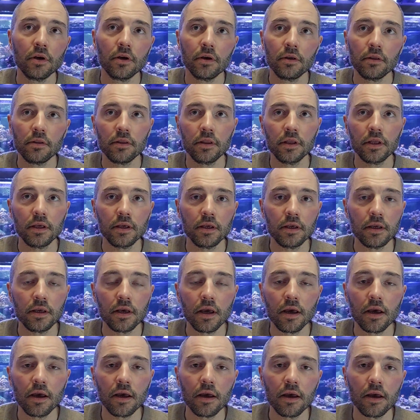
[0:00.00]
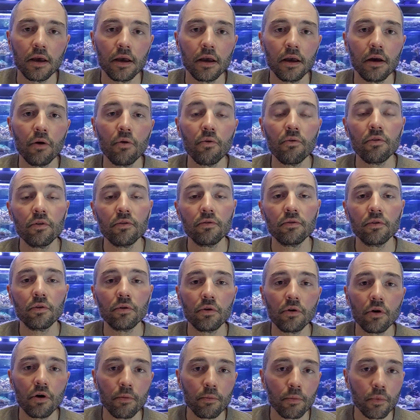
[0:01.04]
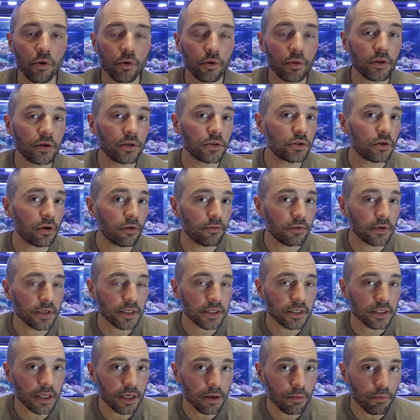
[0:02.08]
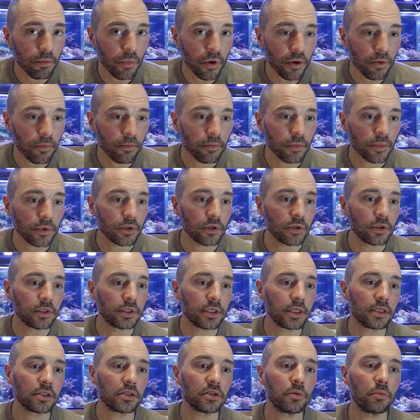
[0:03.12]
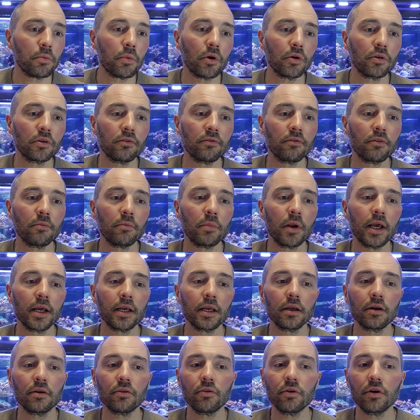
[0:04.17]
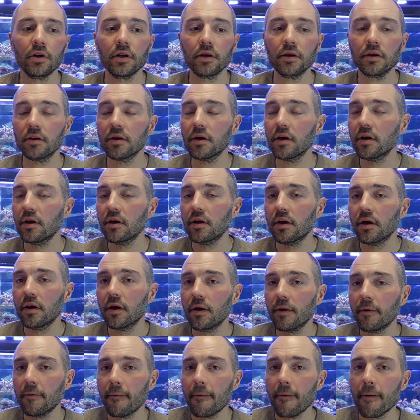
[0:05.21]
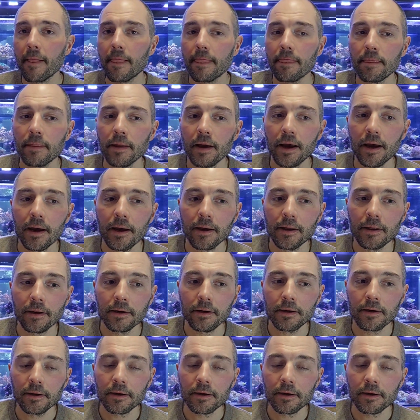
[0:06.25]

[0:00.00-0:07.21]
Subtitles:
the overflow comb, or the surface skimmer, so it's actually part of the black acrylic. And